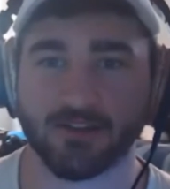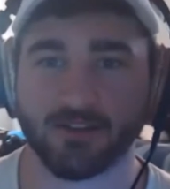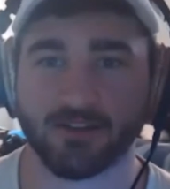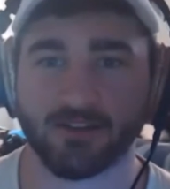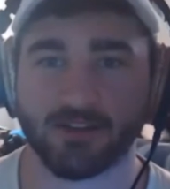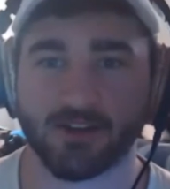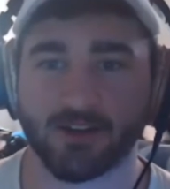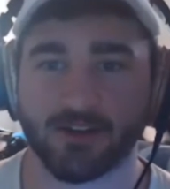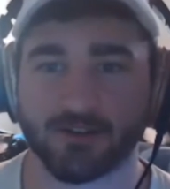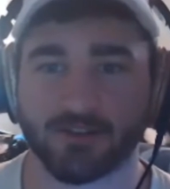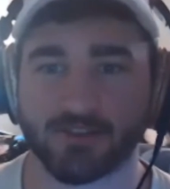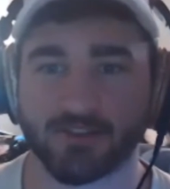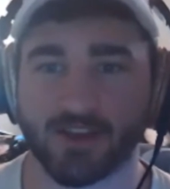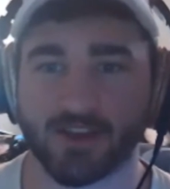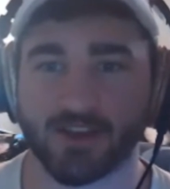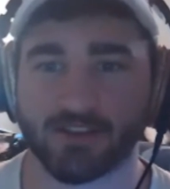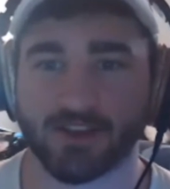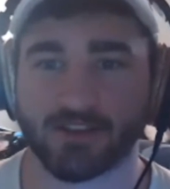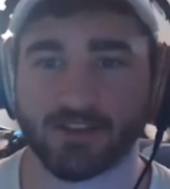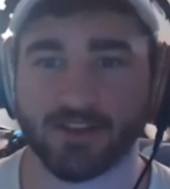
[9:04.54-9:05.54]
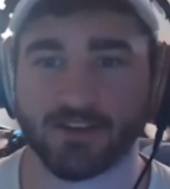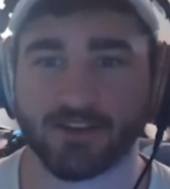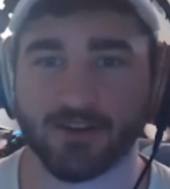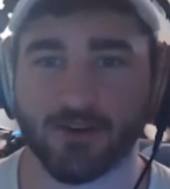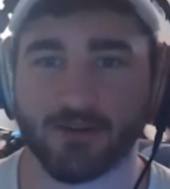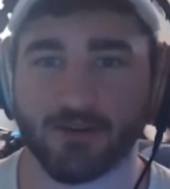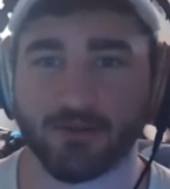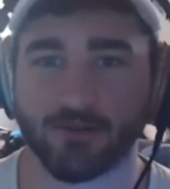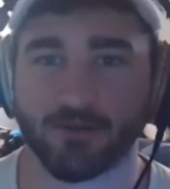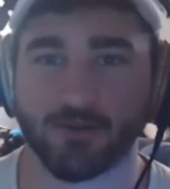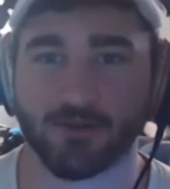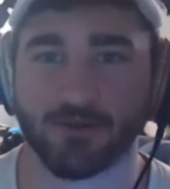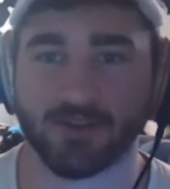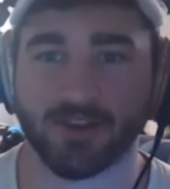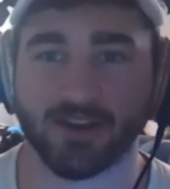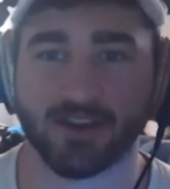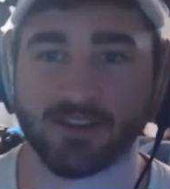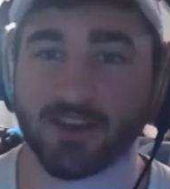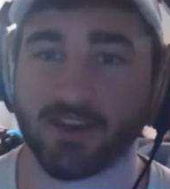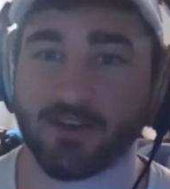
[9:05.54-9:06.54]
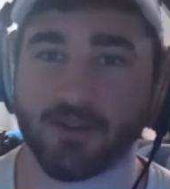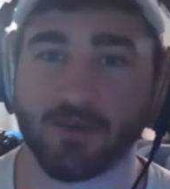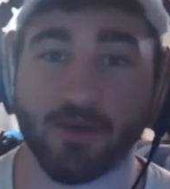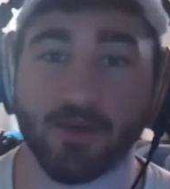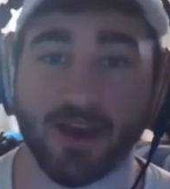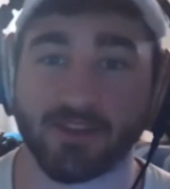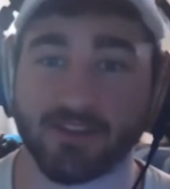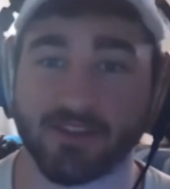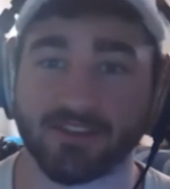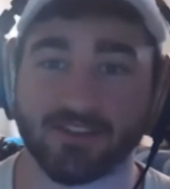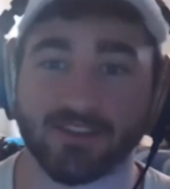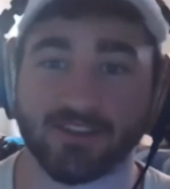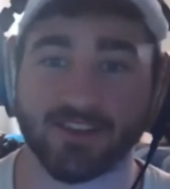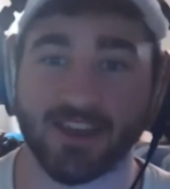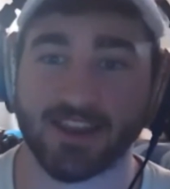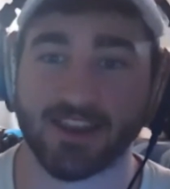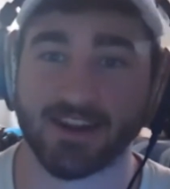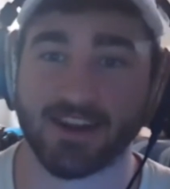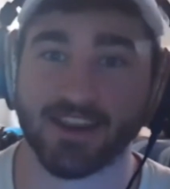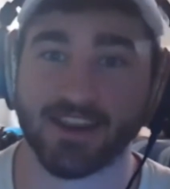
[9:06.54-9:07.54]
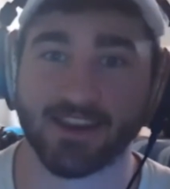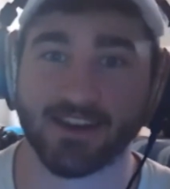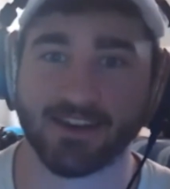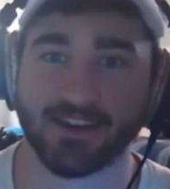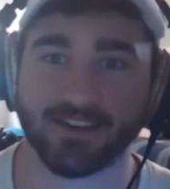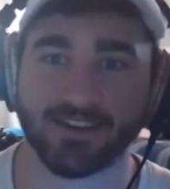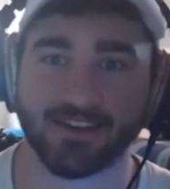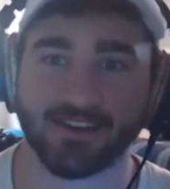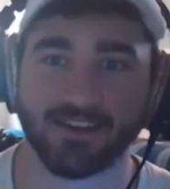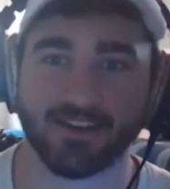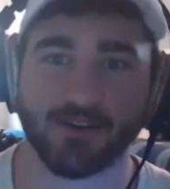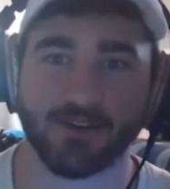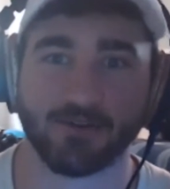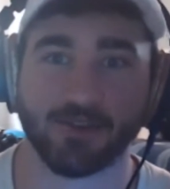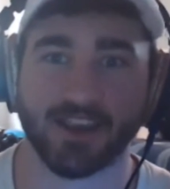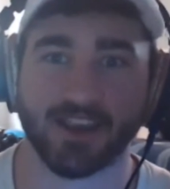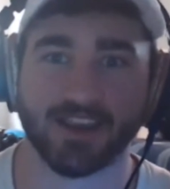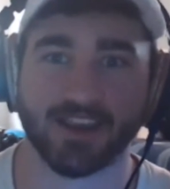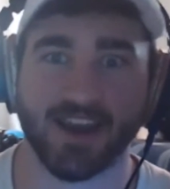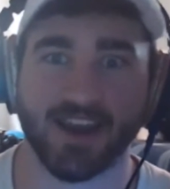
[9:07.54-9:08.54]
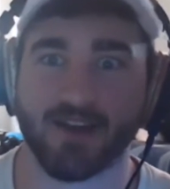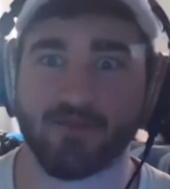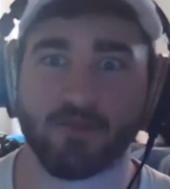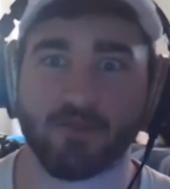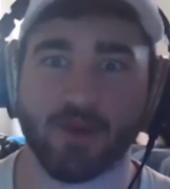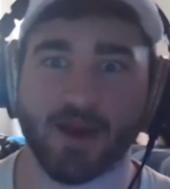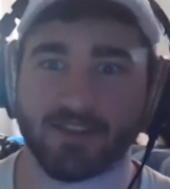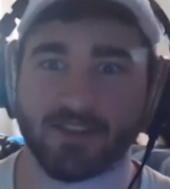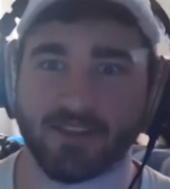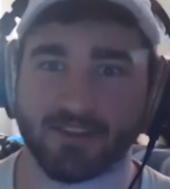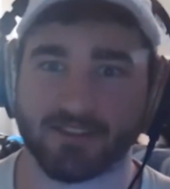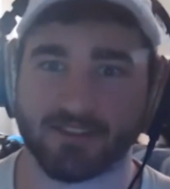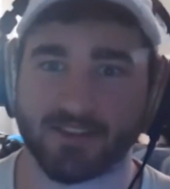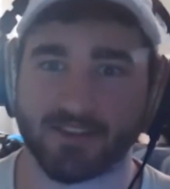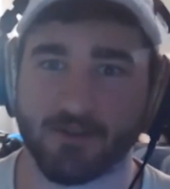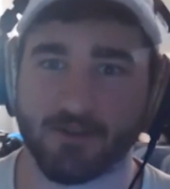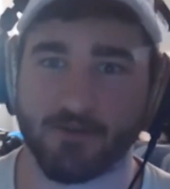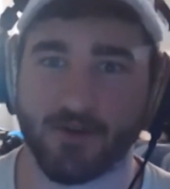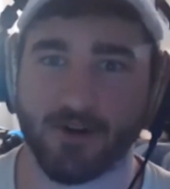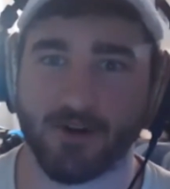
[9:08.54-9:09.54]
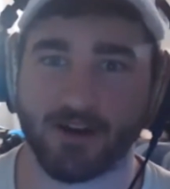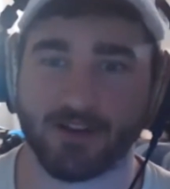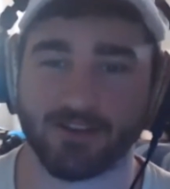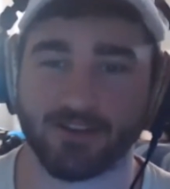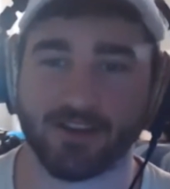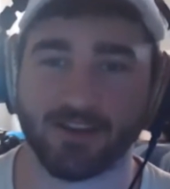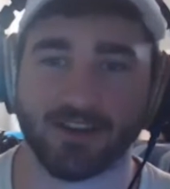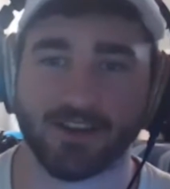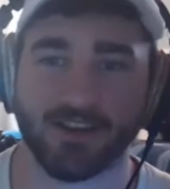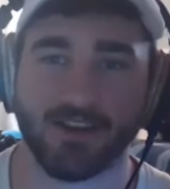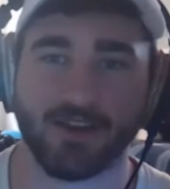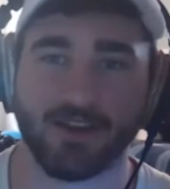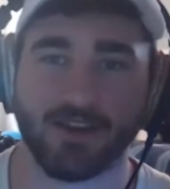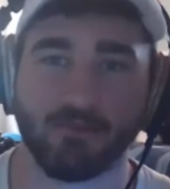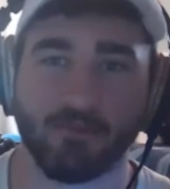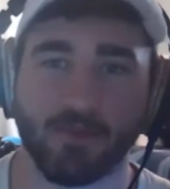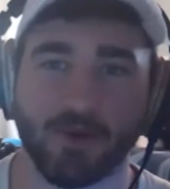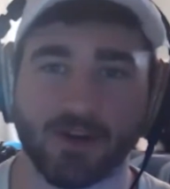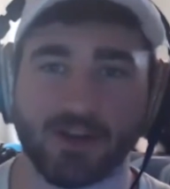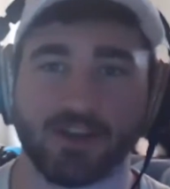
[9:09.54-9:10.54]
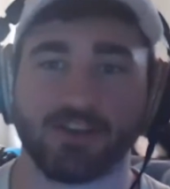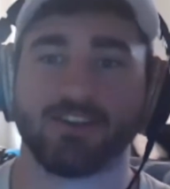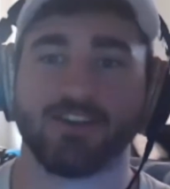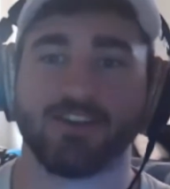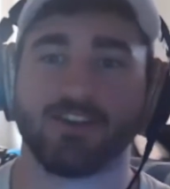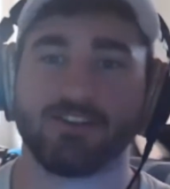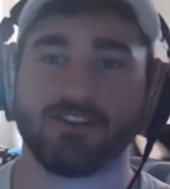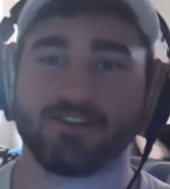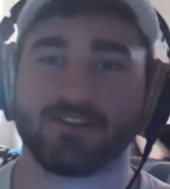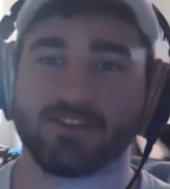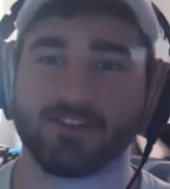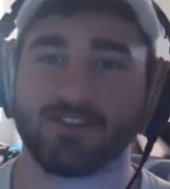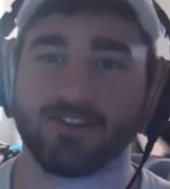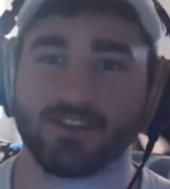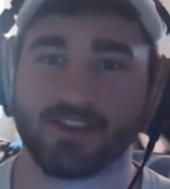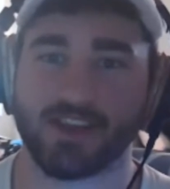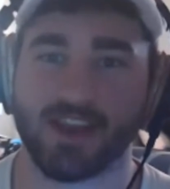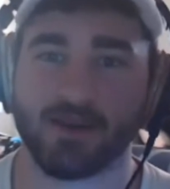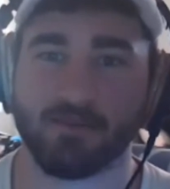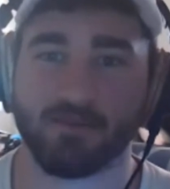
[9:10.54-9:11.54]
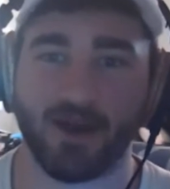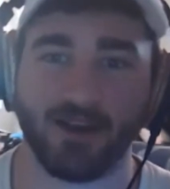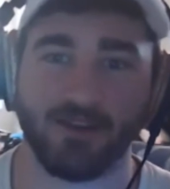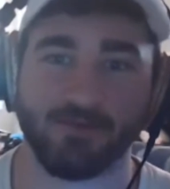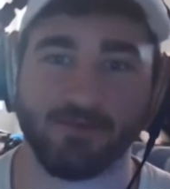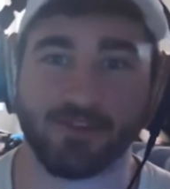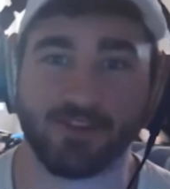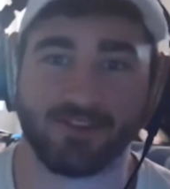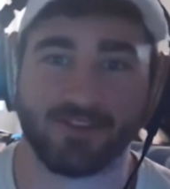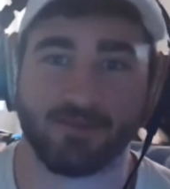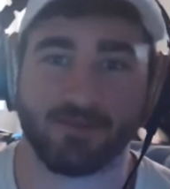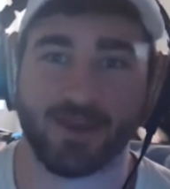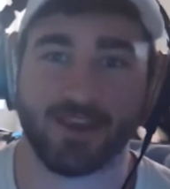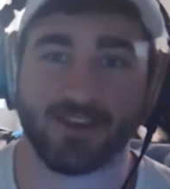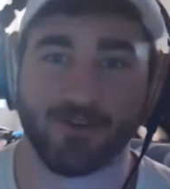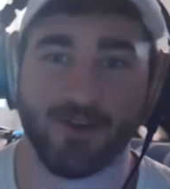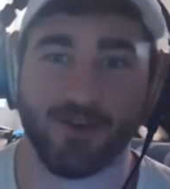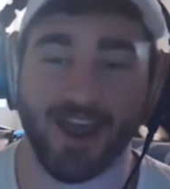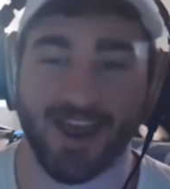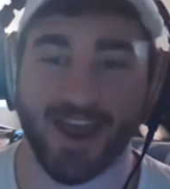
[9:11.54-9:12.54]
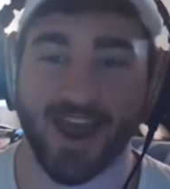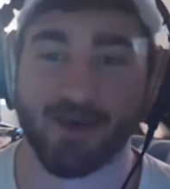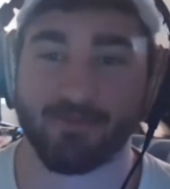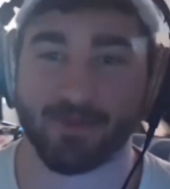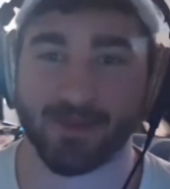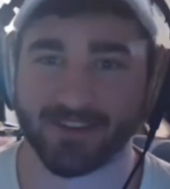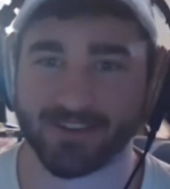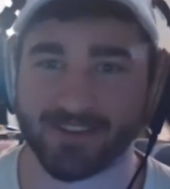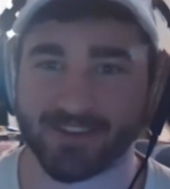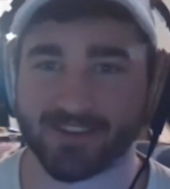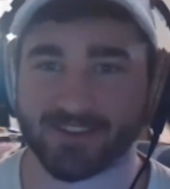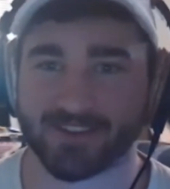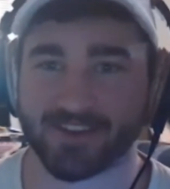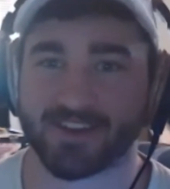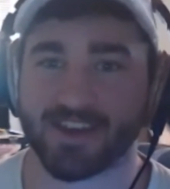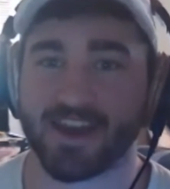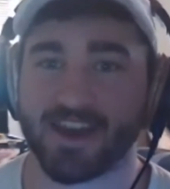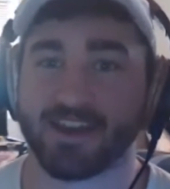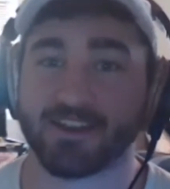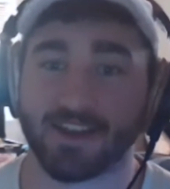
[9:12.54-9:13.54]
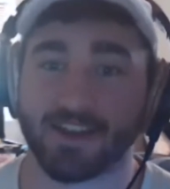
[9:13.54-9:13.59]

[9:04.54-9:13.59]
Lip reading: It's like that that they only buy things that they need. They can never buy things that they want. Like, money can buy you things that make you happy and things like that.